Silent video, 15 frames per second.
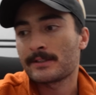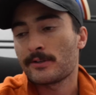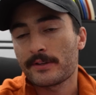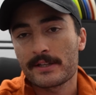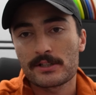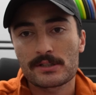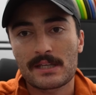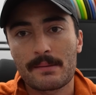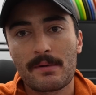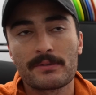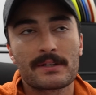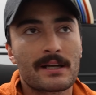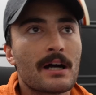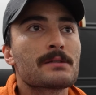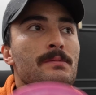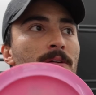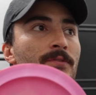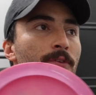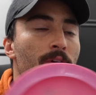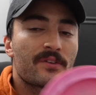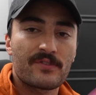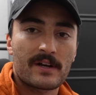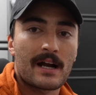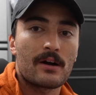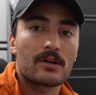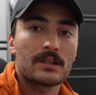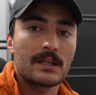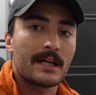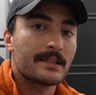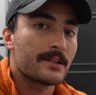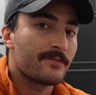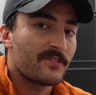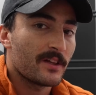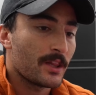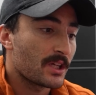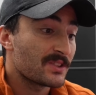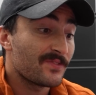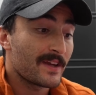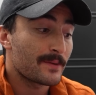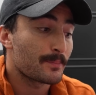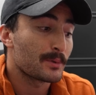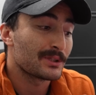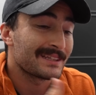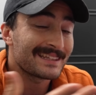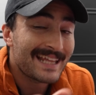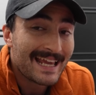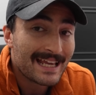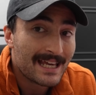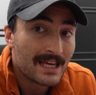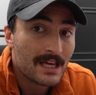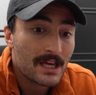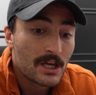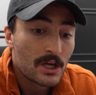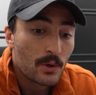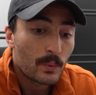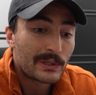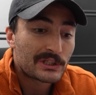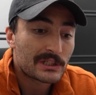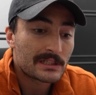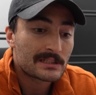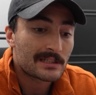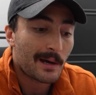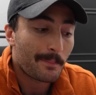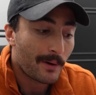You know, they just came out with the Cosmic Fury for Kyle Klein, the Lux Vapor Link, which is a